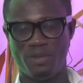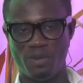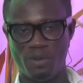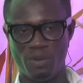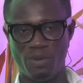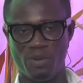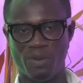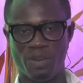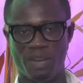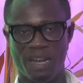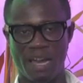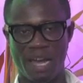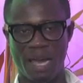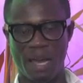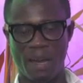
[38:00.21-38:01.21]
through
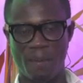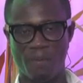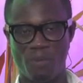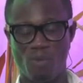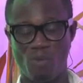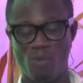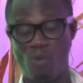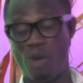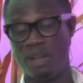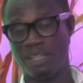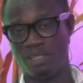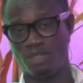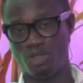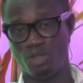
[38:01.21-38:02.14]
what